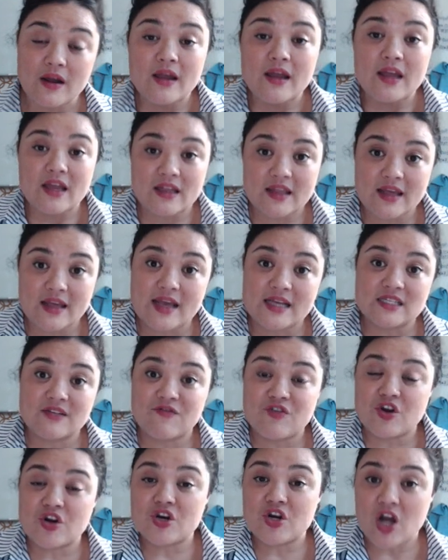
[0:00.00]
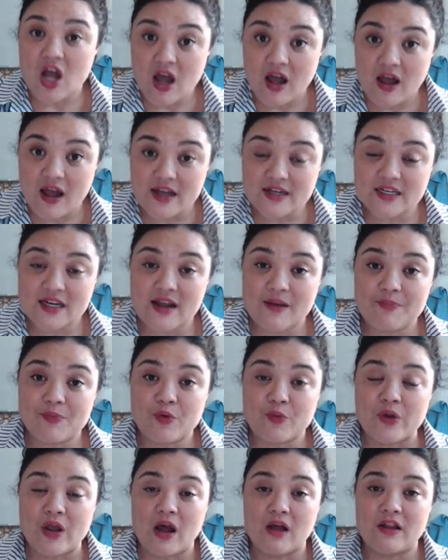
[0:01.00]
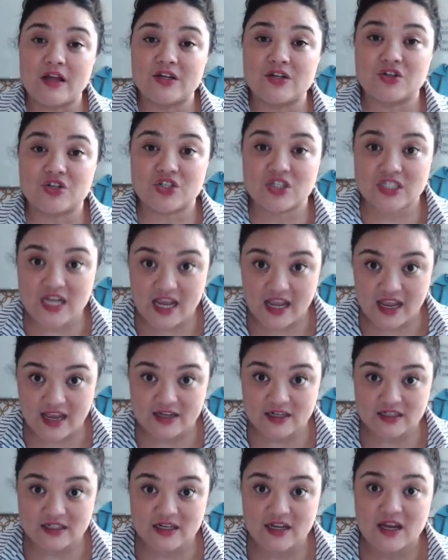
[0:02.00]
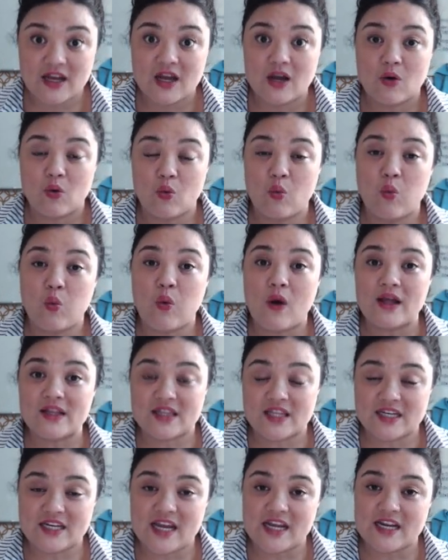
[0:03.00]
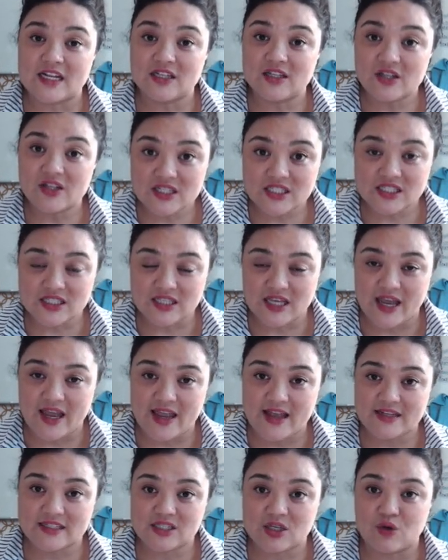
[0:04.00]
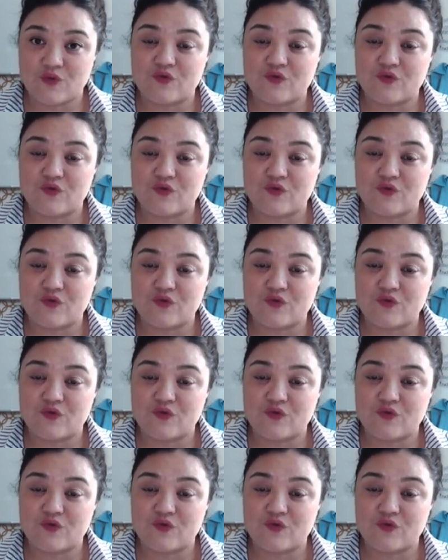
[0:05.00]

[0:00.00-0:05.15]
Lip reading: in the case if they're not, we all understand what the data looks like. So if we